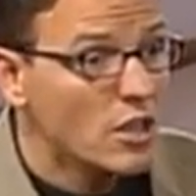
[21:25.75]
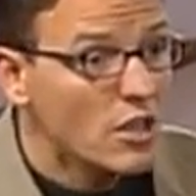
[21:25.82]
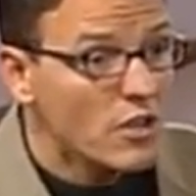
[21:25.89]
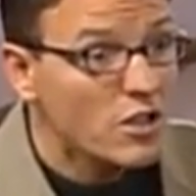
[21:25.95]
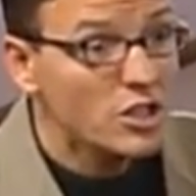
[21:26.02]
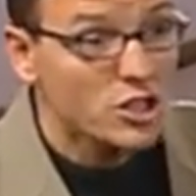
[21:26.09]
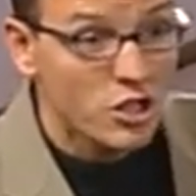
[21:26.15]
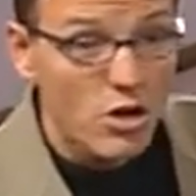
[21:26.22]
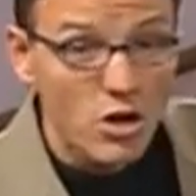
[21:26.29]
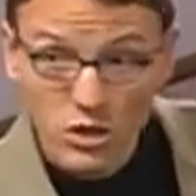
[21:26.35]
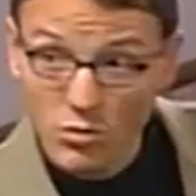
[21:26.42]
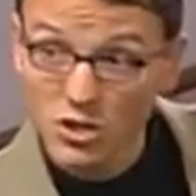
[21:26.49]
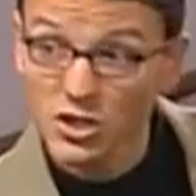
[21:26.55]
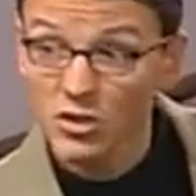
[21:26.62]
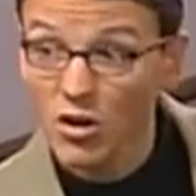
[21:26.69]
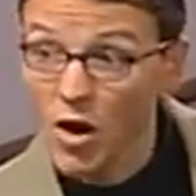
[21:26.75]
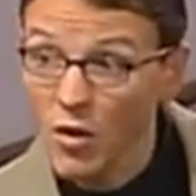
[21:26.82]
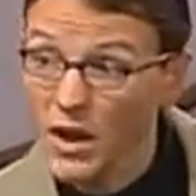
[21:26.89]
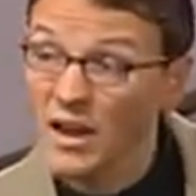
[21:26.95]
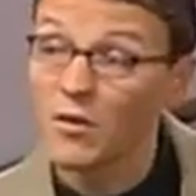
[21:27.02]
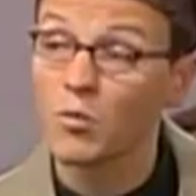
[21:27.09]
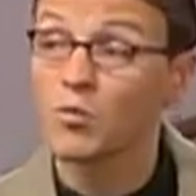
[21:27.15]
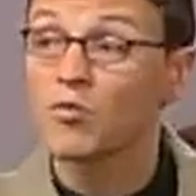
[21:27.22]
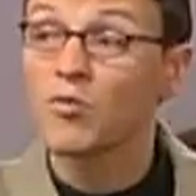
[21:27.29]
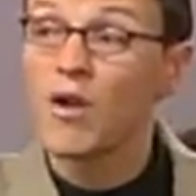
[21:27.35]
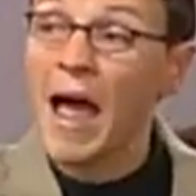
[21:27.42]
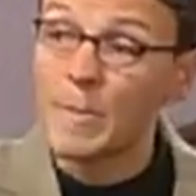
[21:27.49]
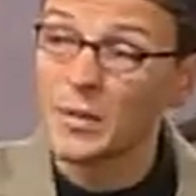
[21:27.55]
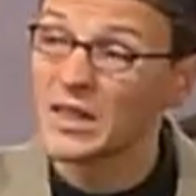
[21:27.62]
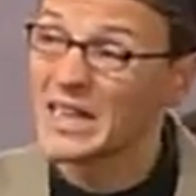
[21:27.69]
The church was growing
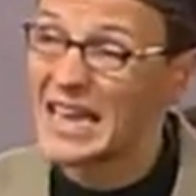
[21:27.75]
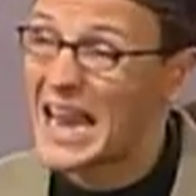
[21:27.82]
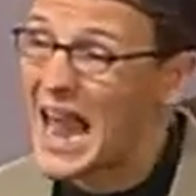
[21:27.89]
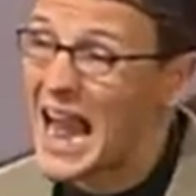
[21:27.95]
rapidly,